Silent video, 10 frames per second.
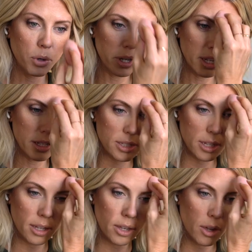put it
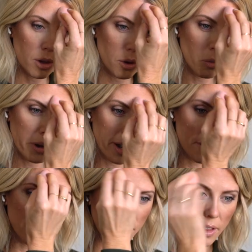where
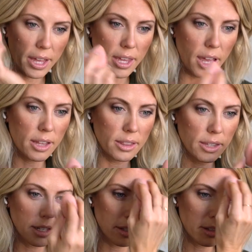I feel I get a
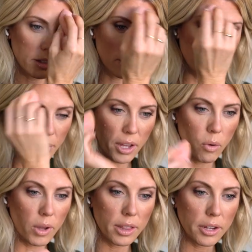little bit
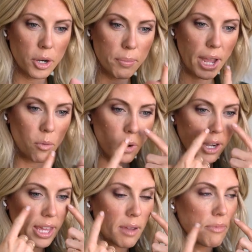oilier, but I
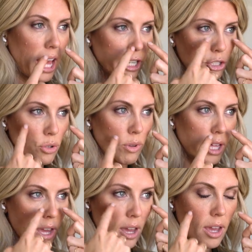wanna keep that
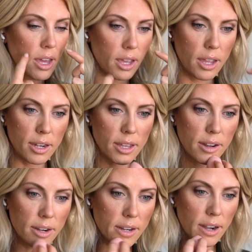dewy in
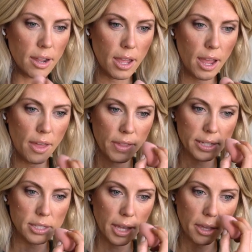here. And
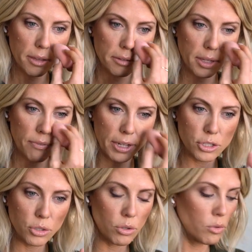that's like, if I
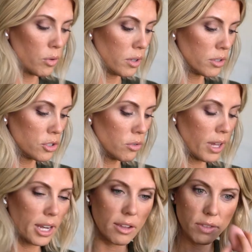do
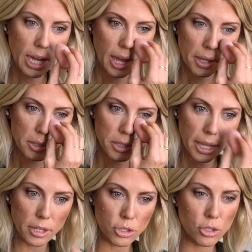any of that, it's
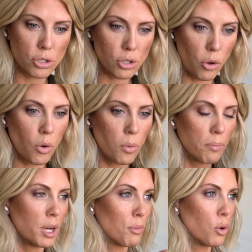like so
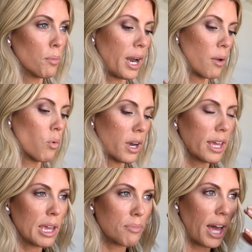minimal, but I wanna keep